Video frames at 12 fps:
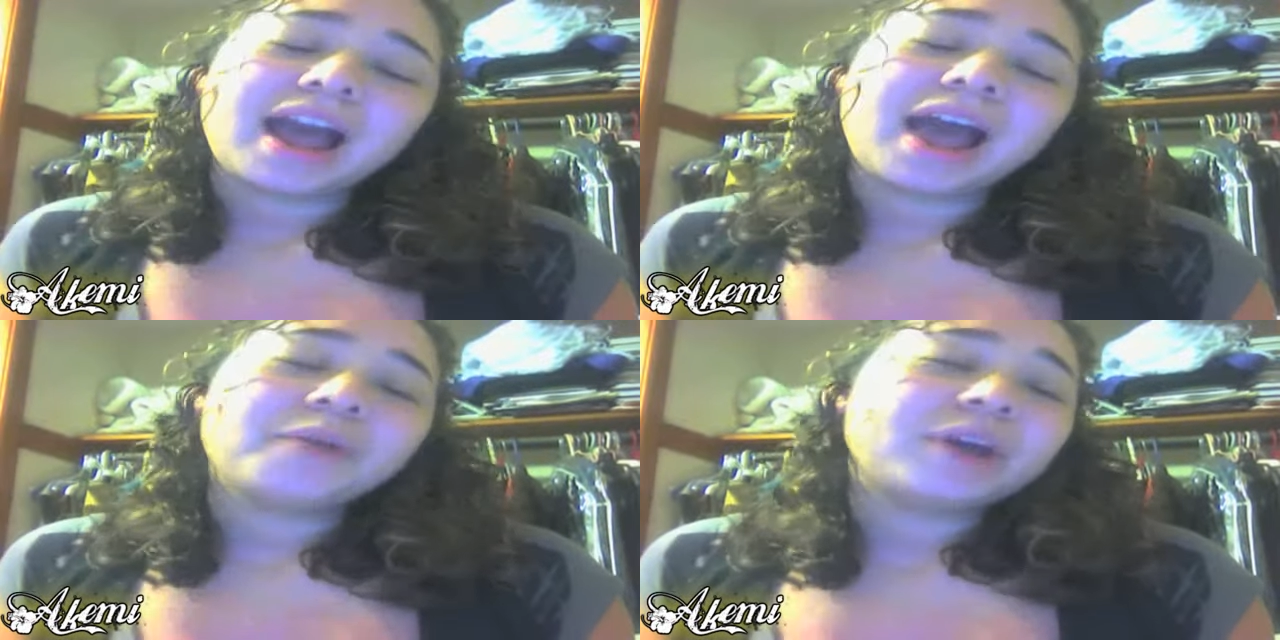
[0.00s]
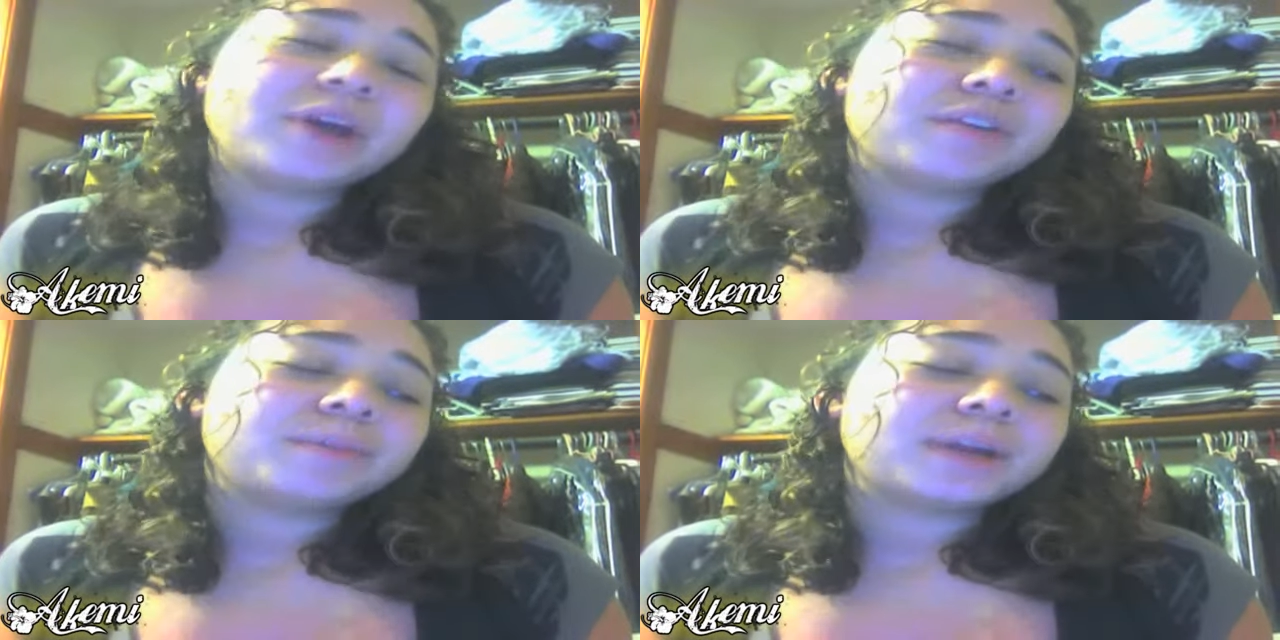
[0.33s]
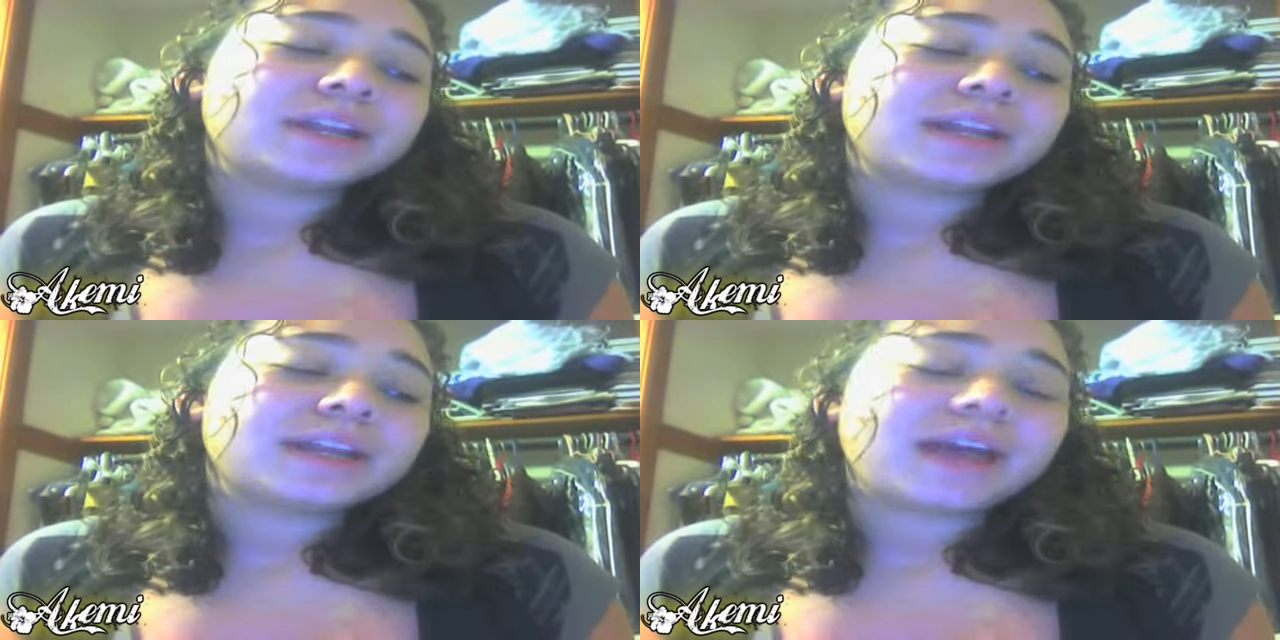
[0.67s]
I want
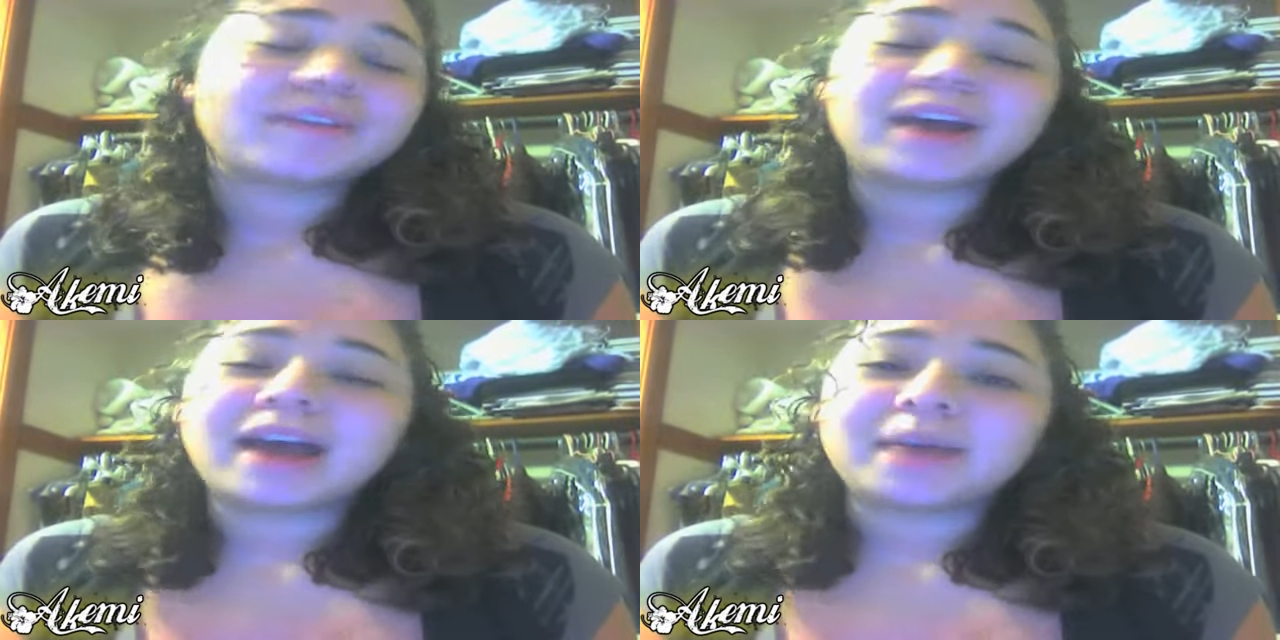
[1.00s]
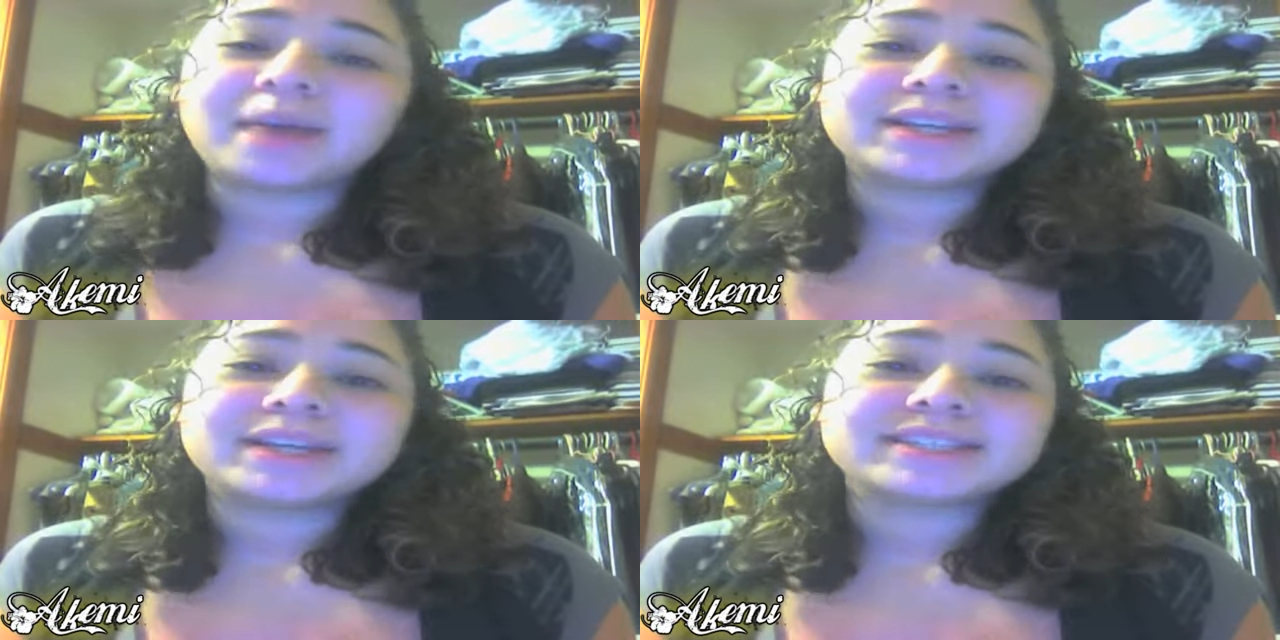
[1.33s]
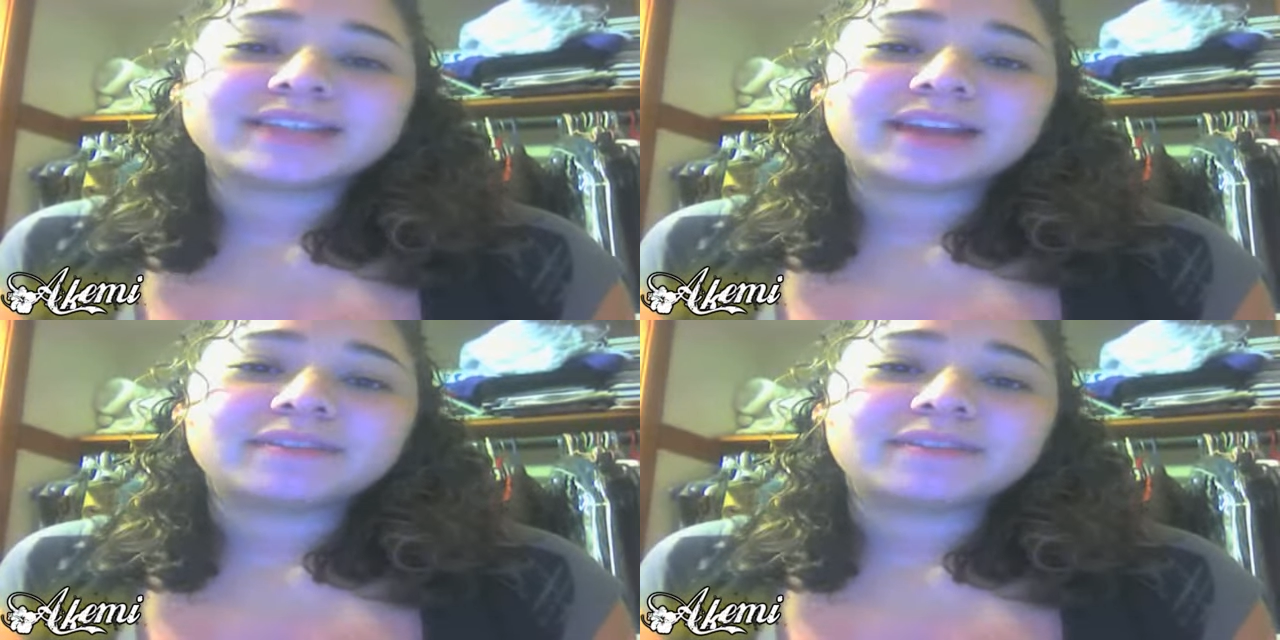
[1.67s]
everybody to have a happy,
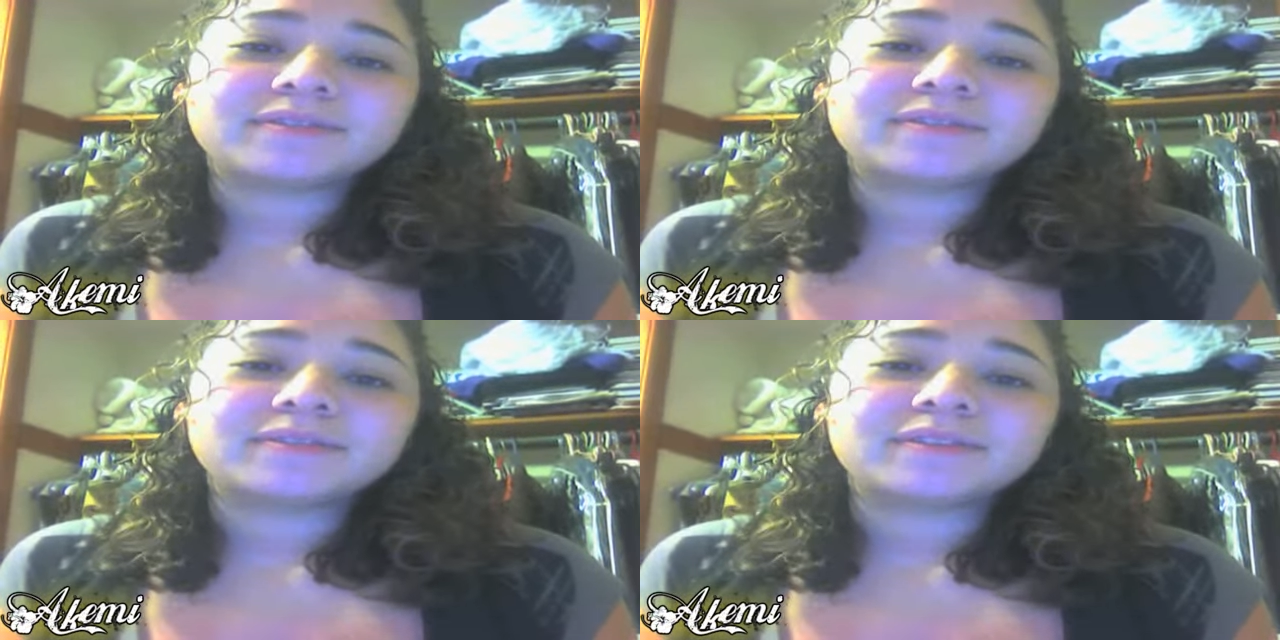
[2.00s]
safe,